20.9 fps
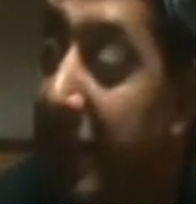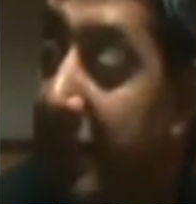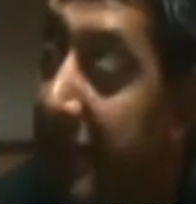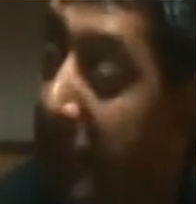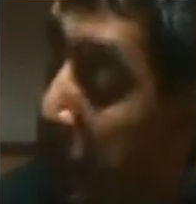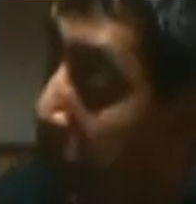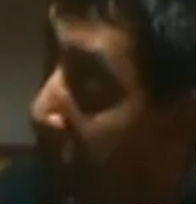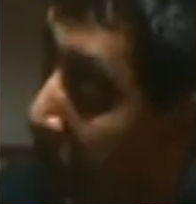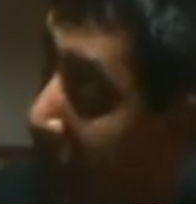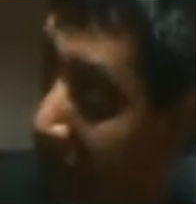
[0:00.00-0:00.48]
See, I
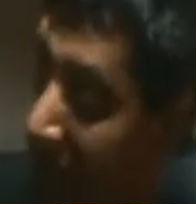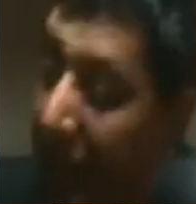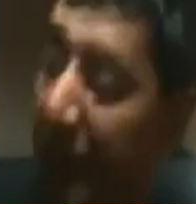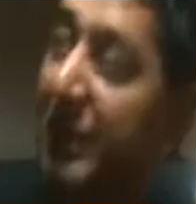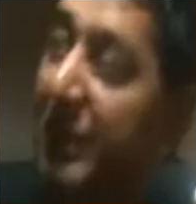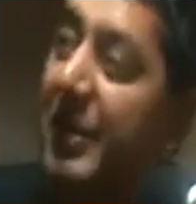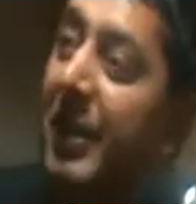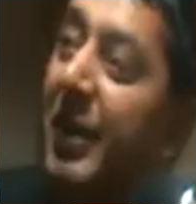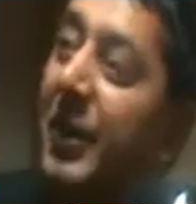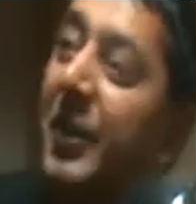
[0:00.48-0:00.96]
see the ones that
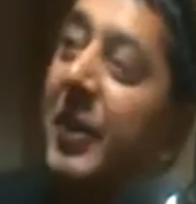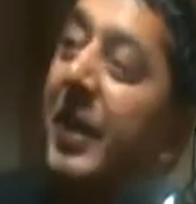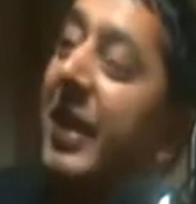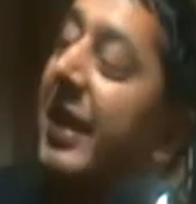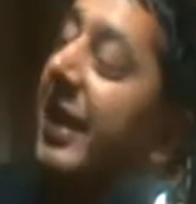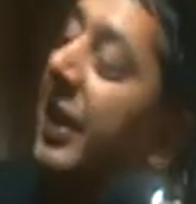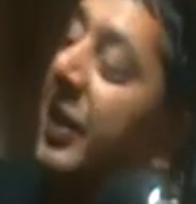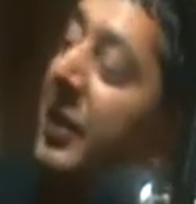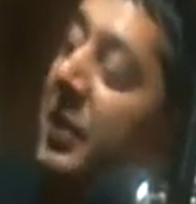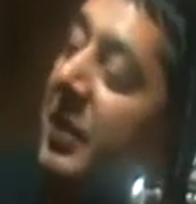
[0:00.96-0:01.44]
go
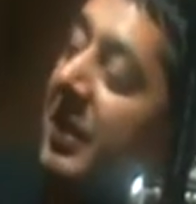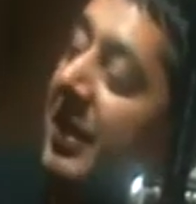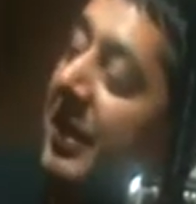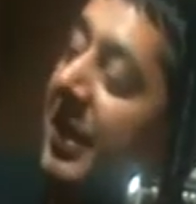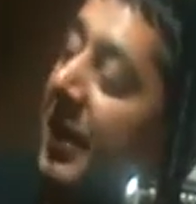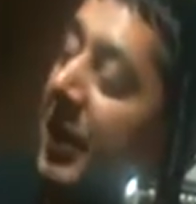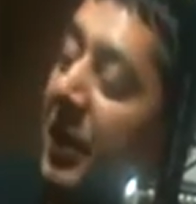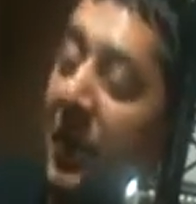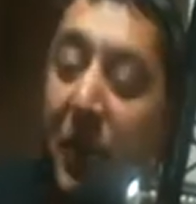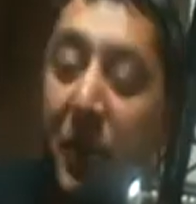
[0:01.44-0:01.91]
slowly. They're always,
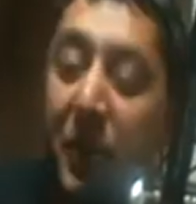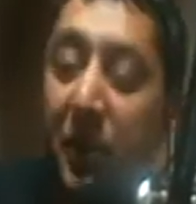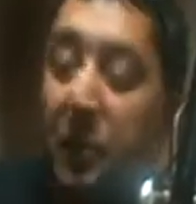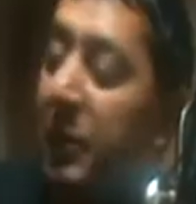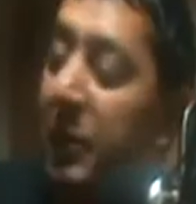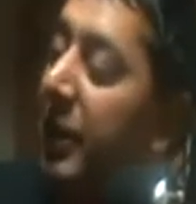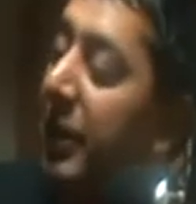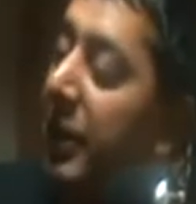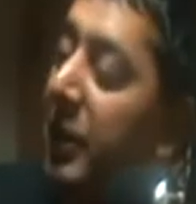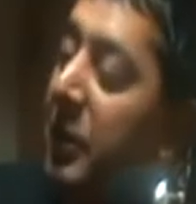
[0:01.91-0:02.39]
you know, always
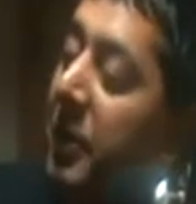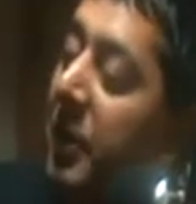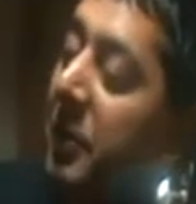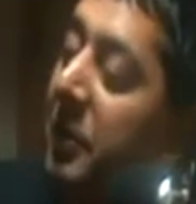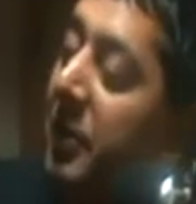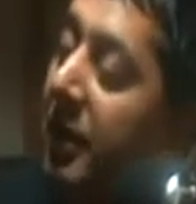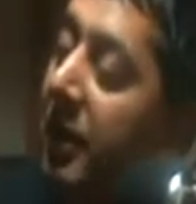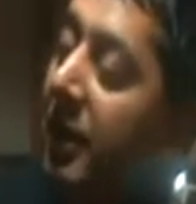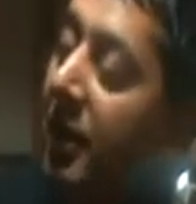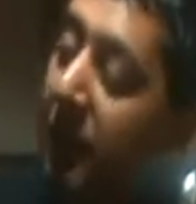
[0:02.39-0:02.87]
walking away
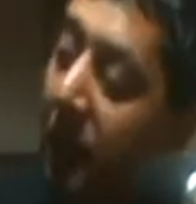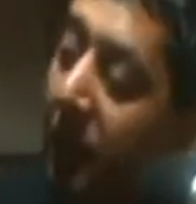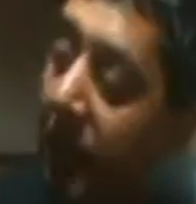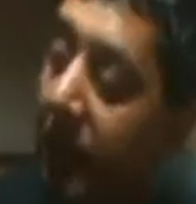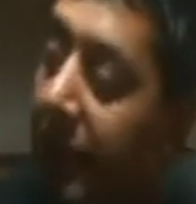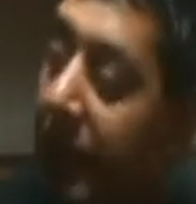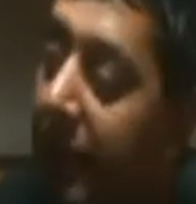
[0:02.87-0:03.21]
with the girl.